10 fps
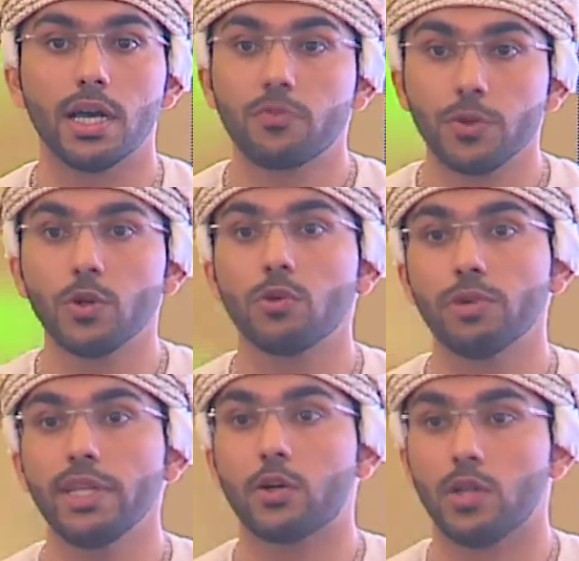If we don't
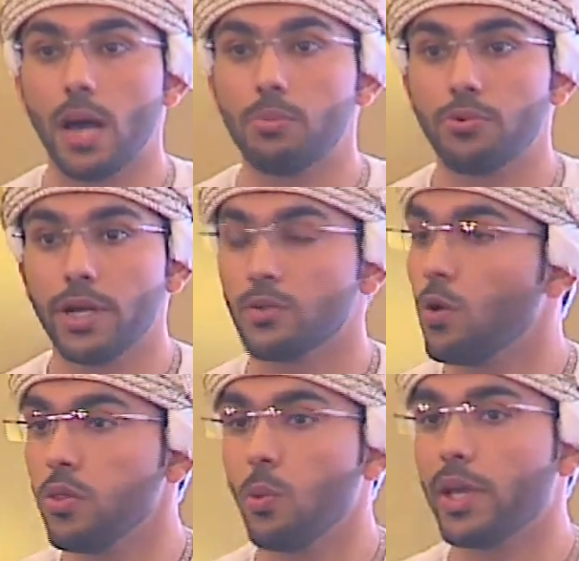really collaborate,
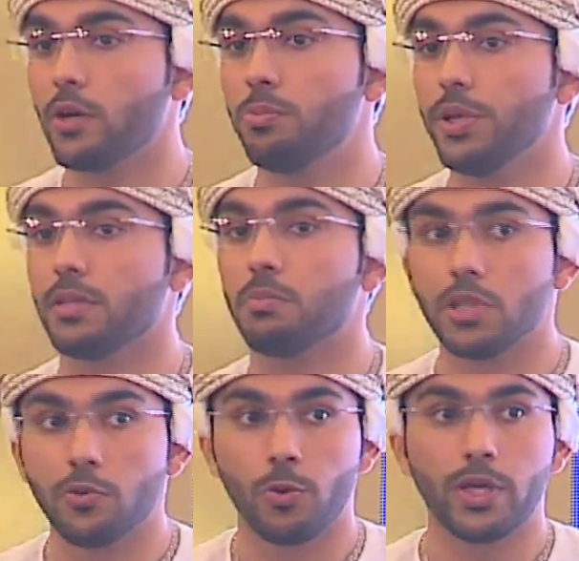although we compete, but
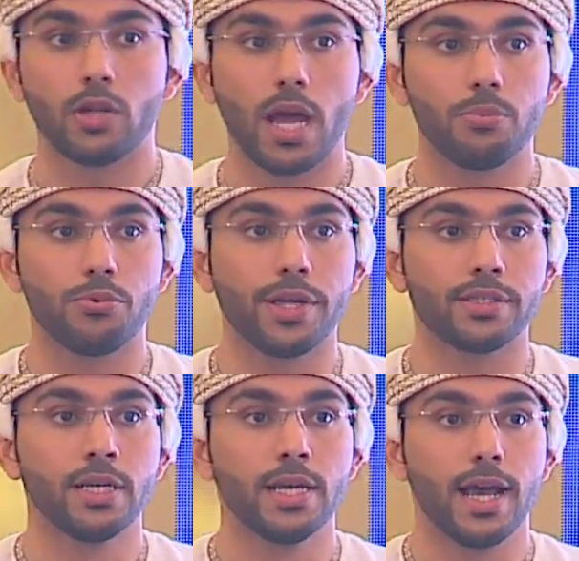if we
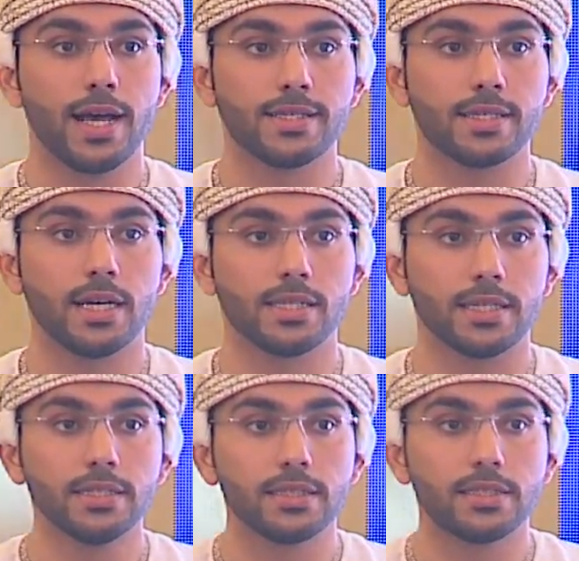collaborate as
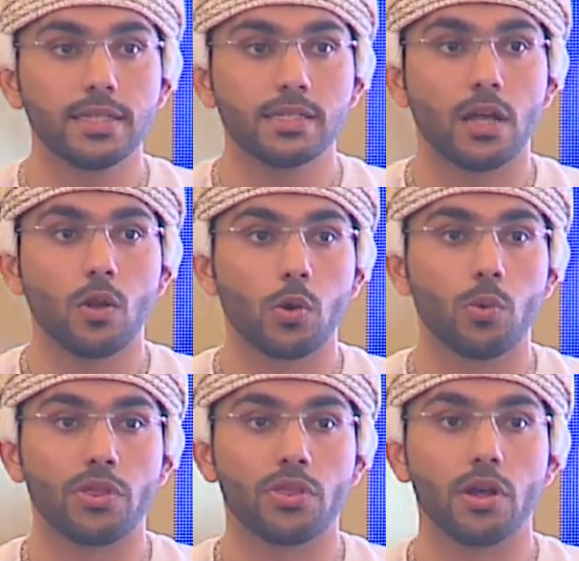entities along
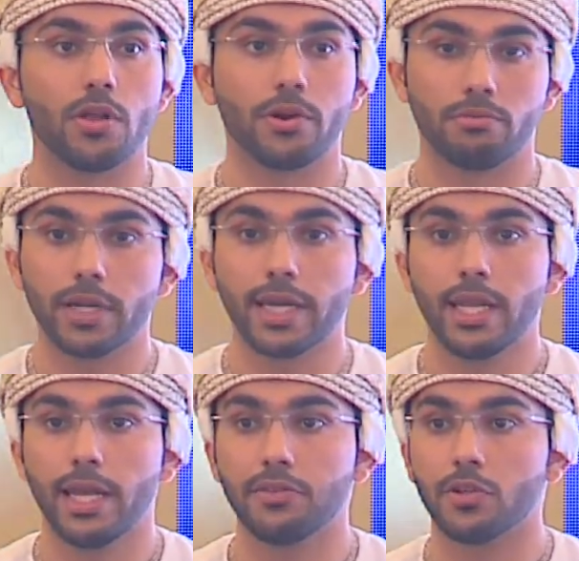with the
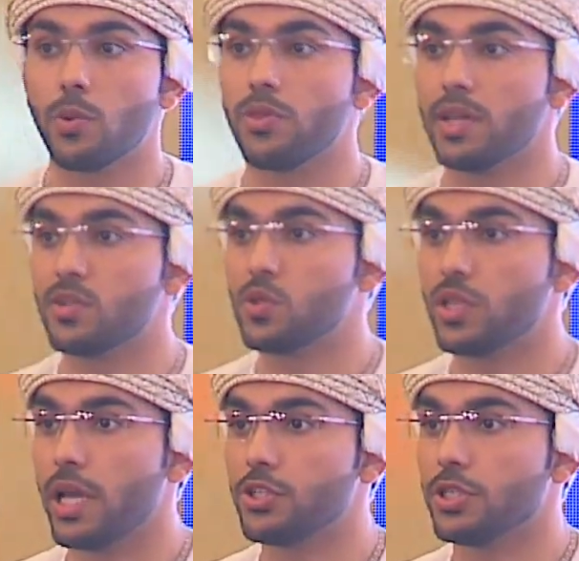regulator, with the
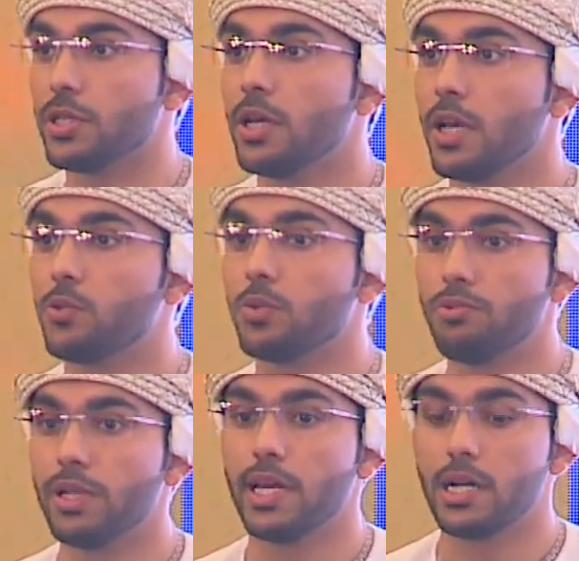association, it will
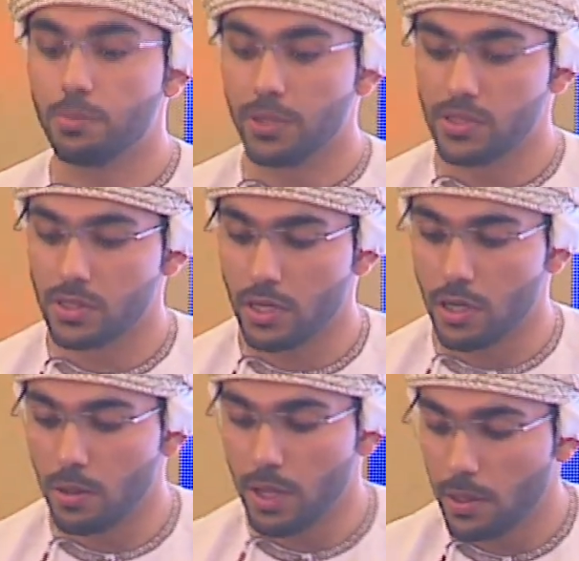really help us
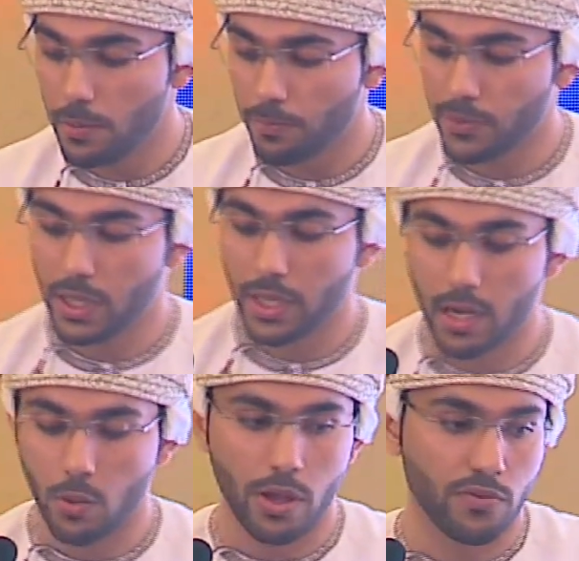
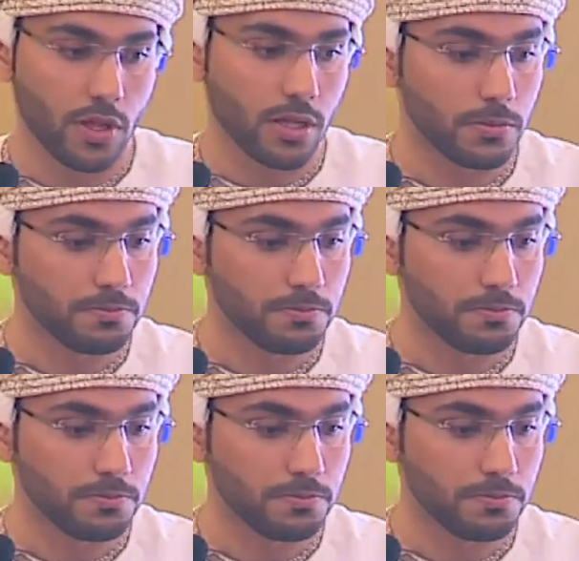get away with that.